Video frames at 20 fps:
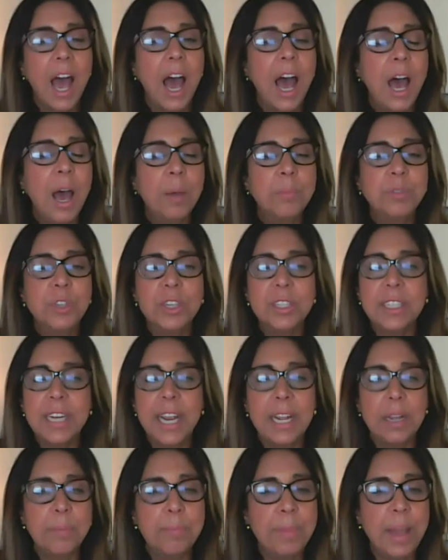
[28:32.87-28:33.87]
um, just
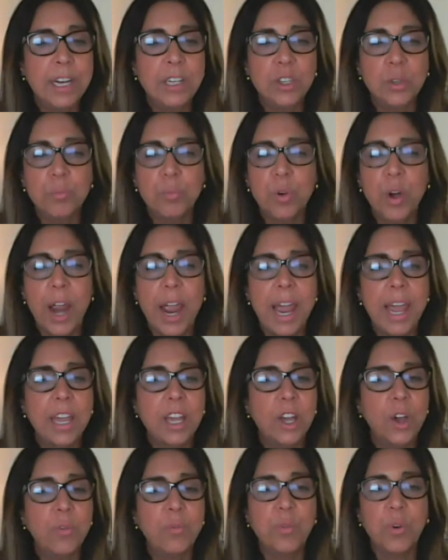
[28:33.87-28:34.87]
take a mental
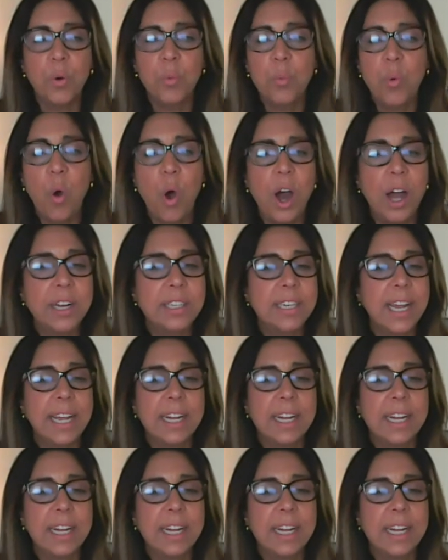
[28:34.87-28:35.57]
break, go for a walk,